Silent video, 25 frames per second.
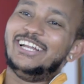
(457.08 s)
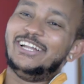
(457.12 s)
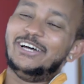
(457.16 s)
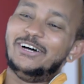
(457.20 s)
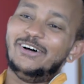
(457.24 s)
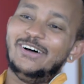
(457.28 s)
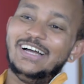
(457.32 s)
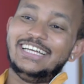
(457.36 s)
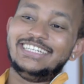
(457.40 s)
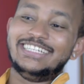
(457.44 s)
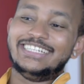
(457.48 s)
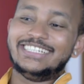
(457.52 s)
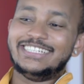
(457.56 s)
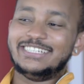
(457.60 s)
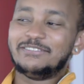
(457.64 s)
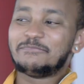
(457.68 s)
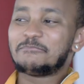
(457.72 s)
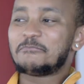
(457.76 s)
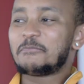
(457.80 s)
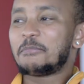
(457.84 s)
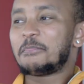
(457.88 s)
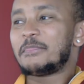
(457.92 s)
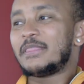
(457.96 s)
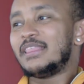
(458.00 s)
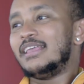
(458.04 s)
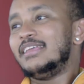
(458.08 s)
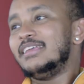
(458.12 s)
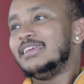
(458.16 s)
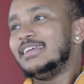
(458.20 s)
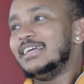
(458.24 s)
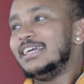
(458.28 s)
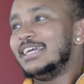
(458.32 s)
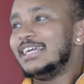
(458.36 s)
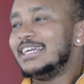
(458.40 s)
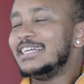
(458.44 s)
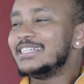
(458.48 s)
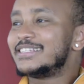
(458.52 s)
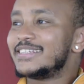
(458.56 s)
No, I didn't.
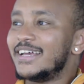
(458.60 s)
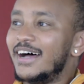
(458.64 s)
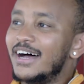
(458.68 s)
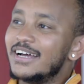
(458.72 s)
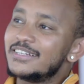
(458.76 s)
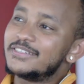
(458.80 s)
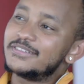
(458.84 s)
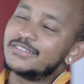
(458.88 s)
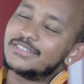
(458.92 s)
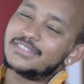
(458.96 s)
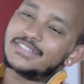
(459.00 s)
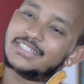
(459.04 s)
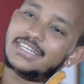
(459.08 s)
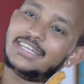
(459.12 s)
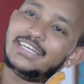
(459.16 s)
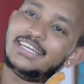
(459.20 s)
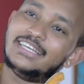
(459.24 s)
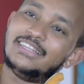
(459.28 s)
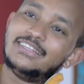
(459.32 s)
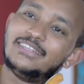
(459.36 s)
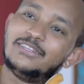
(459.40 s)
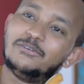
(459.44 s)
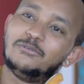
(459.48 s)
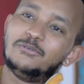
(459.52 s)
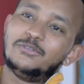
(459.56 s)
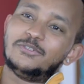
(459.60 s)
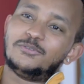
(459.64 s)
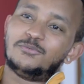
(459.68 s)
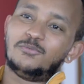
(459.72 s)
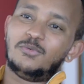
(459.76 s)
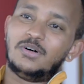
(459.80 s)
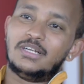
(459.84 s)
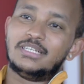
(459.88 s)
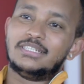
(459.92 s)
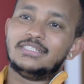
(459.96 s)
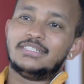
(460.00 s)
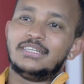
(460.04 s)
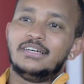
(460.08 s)
It's hard to say there was
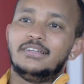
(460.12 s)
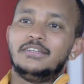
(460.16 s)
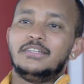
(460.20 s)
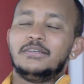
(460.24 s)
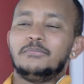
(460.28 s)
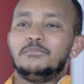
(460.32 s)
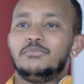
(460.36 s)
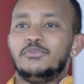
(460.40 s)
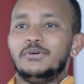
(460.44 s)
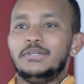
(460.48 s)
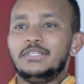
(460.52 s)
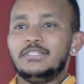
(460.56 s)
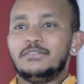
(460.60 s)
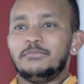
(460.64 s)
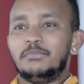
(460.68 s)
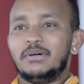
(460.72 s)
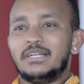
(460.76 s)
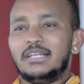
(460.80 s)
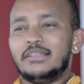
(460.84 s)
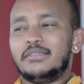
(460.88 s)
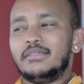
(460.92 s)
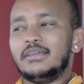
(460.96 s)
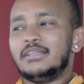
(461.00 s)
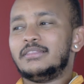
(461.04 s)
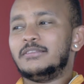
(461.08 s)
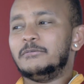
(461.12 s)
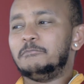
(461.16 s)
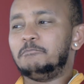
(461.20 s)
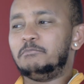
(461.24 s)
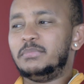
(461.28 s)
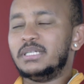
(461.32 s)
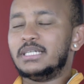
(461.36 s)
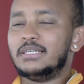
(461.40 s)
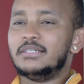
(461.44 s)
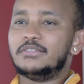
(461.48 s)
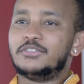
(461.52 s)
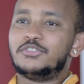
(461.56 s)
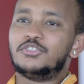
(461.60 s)
one turning point, but I think the
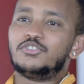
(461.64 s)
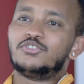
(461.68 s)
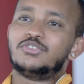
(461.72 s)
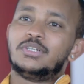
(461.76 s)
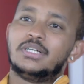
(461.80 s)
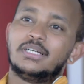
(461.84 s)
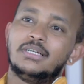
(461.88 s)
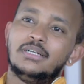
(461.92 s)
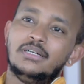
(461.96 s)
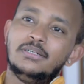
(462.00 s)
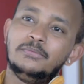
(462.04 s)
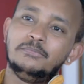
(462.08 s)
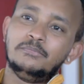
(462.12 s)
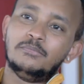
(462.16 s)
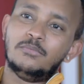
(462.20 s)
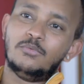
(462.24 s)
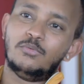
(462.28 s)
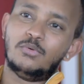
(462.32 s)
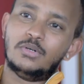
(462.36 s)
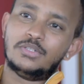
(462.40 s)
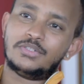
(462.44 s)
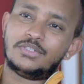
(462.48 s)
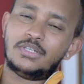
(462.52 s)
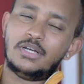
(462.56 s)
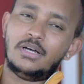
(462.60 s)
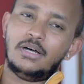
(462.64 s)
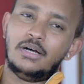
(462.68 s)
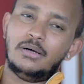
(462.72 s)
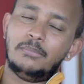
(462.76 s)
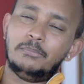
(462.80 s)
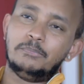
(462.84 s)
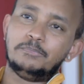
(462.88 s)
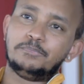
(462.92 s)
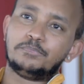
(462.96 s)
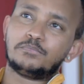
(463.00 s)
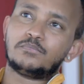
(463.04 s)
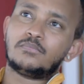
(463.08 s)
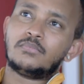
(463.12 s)
biggest trigger was
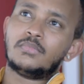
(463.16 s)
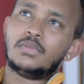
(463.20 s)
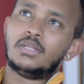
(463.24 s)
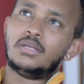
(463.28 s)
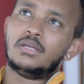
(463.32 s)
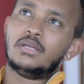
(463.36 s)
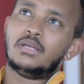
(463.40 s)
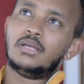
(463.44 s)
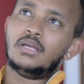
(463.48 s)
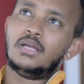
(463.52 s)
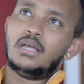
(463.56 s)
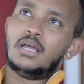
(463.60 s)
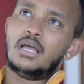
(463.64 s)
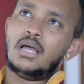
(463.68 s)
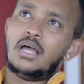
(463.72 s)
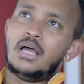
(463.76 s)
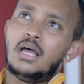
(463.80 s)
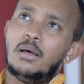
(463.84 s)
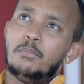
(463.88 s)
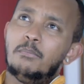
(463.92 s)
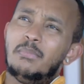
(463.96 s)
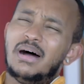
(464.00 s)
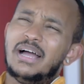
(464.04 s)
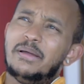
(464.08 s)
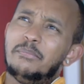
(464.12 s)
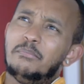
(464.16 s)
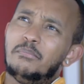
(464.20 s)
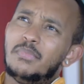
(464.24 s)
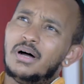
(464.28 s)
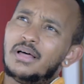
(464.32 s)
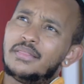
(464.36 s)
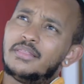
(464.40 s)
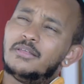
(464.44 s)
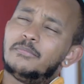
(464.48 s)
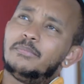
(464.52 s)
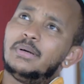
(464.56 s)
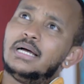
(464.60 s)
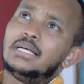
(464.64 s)
my
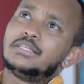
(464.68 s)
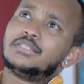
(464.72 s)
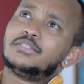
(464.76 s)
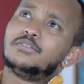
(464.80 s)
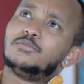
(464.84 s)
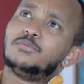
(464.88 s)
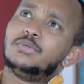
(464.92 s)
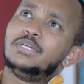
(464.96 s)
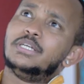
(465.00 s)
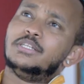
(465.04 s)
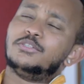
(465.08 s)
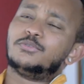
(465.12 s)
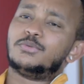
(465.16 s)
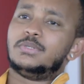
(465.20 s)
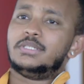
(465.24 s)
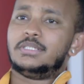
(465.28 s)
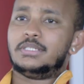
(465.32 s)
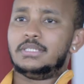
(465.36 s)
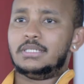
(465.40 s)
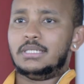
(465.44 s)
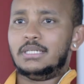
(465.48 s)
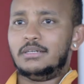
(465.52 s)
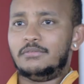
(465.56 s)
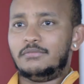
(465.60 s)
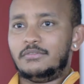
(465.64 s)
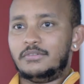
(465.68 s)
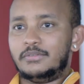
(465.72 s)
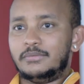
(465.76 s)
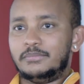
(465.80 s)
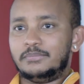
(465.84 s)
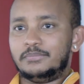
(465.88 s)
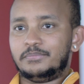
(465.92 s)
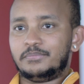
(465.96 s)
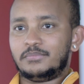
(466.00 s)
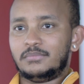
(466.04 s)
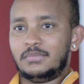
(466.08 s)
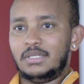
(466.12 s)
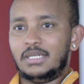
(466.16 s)
mother passed away in
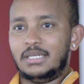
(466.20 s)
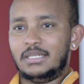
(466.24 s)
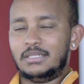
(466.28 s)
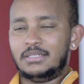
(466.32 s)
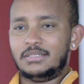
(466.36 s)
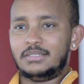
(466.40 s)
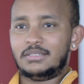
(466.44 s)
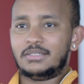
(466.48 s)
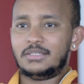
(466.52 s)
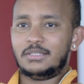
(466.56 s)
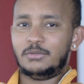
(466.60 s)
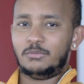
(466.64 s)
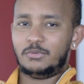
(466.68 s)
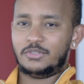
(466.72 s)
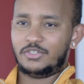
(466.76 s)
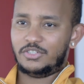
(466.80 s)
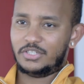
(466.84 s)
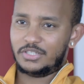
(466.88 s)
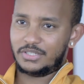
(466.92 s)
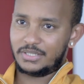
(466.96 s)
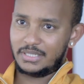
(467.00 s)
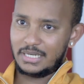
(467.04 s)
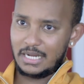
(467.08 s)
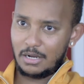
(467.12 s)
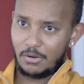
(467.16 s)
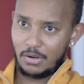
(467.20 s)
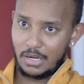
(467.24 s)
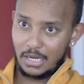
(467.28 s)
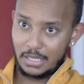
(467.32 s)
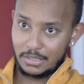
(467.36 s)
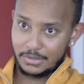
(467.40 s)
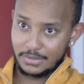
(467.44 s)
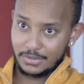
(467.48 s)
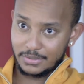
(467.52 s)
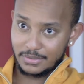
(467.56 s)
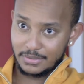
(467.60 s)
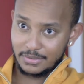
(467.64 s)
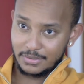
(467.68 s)
2011, and it was just now
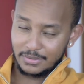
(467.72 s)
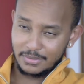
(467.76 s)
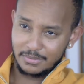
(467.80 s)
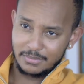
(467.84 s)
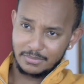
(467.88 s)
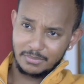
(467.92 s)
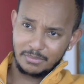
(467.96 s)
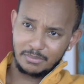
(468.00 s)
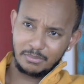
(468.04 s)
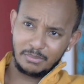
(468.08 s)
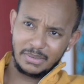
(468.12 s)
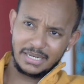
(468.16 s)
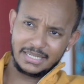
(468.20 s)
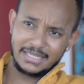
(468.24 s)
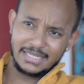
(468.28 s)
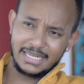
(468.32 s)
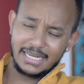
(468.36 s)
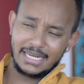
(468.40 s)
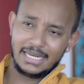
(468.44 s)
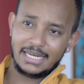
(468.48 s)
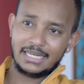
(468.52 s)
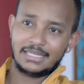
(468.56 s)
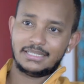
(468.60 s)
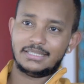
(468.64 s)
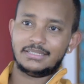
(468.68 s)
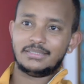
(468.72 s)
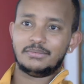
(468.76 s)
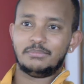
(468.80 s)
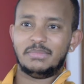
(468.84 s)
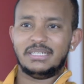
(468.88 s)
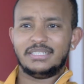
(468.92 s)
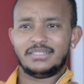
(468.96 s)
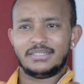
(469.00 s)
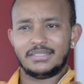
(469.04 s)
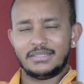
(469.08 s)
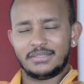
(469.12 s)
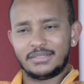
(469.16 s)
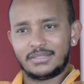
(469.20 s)
us, my dad, my
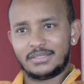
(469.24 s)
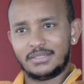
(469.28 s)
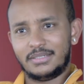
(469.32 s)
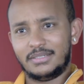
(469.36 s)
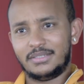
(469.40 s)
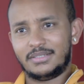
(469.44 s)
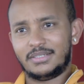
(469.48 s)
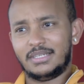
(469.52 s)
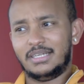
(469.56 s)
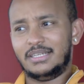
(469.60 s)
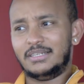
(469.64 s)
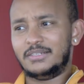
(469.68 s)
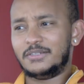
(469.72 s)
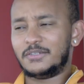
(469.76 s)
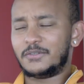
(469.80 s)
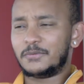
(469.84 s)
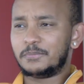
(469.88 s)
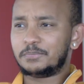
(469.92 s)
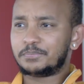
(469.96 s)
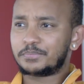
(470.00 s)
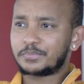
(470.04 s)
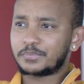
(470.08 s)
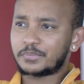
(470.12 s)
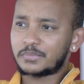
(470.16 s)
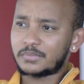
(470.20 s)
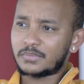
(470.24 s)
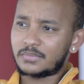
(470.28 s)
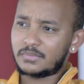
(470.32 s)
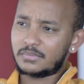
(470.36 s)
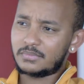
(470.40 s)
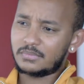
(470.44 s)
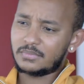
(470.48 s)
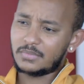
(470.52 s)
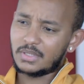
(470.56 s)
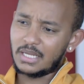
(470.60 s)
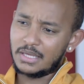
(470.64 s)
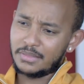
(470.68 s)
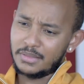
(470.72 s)
sisters, and
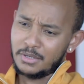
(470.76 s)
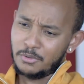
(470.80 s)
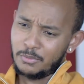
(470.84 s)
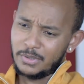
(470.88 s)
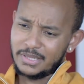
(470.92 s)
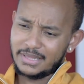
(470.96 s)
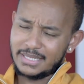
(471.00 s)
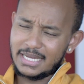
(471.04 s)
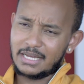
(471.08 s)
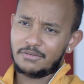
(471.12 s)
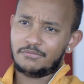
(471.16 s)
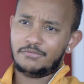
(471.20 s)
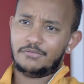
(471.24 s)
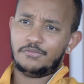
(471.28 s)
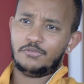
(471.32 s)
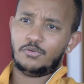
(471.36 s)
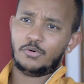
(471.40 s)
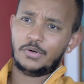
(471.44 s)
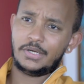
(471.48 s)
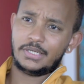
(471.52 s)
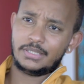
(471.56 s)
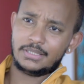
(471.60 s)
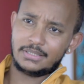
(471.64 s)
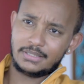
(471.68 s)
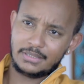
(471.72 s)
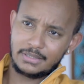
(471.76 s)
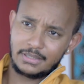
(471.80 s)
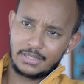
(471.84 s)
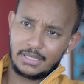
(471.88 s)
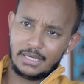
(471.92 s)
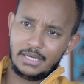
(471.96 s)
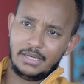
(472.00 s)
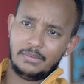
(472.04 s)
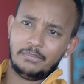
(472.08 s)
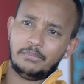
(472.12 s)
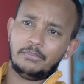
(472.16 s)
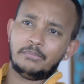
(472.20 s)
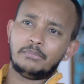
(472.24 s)
I think when that void
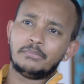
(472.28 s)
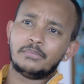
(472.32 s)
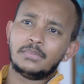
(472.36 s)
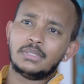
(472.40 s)
came,